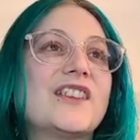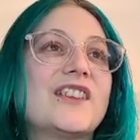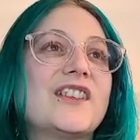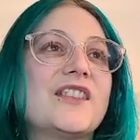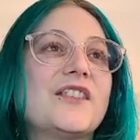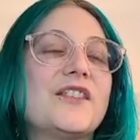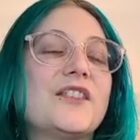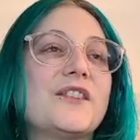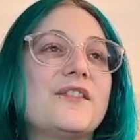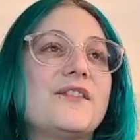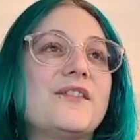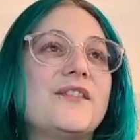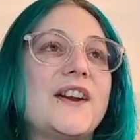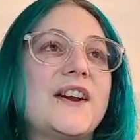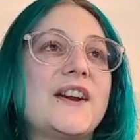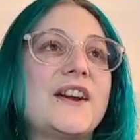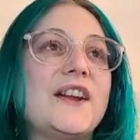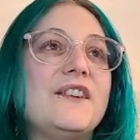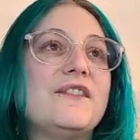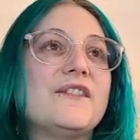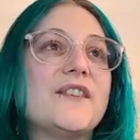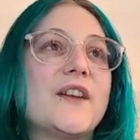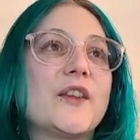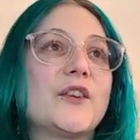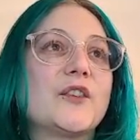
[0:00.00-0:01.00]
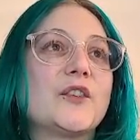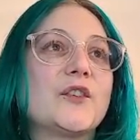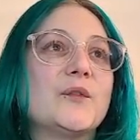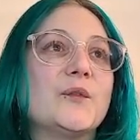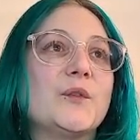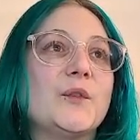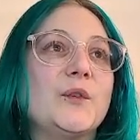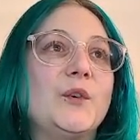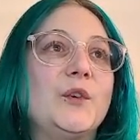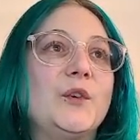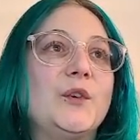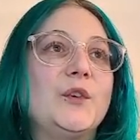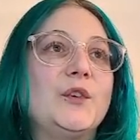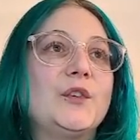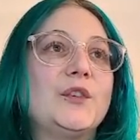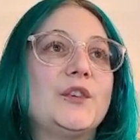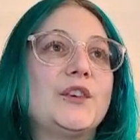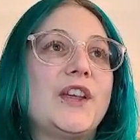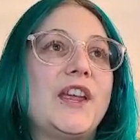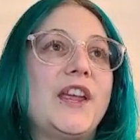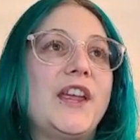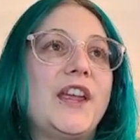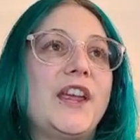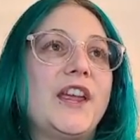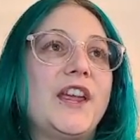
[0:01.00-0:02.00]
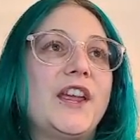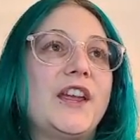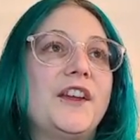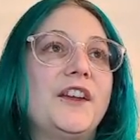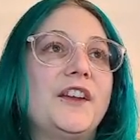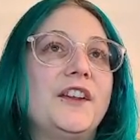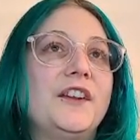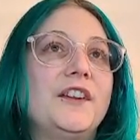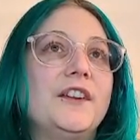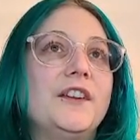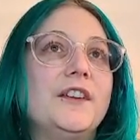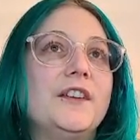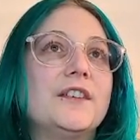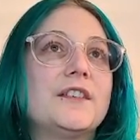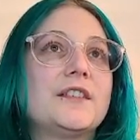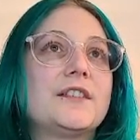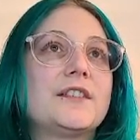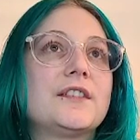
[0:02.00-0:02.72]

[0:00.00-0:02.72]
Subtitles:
the FAERIE festival and